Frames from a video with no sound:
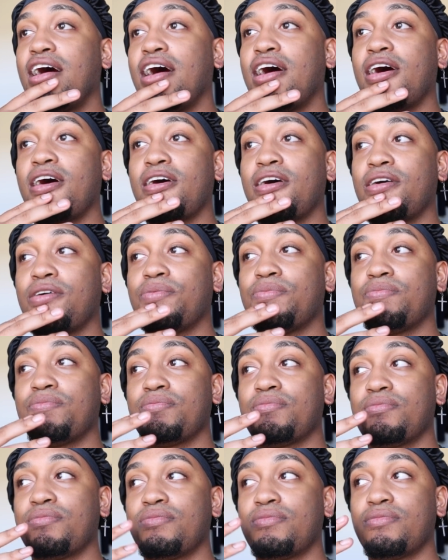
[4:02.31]
um,
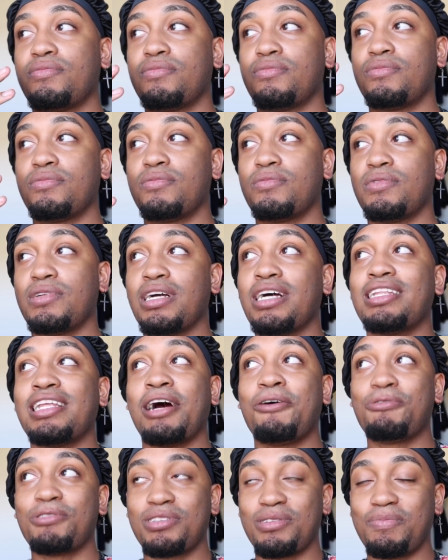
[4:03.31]

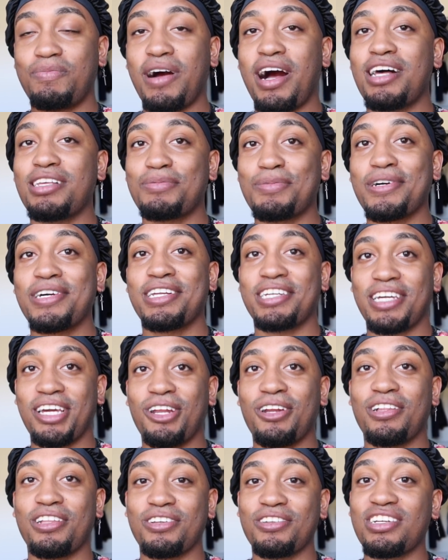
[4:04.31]
that was a possible
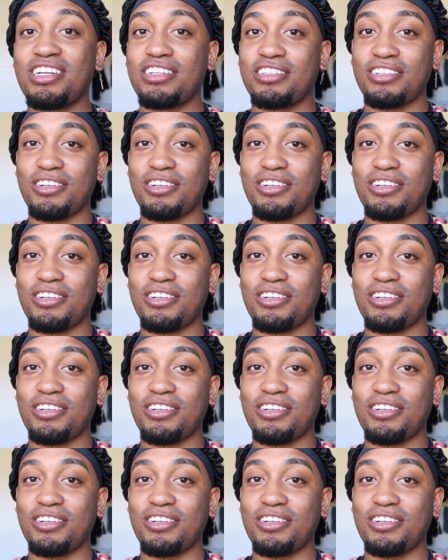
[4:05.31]
indicator that you needed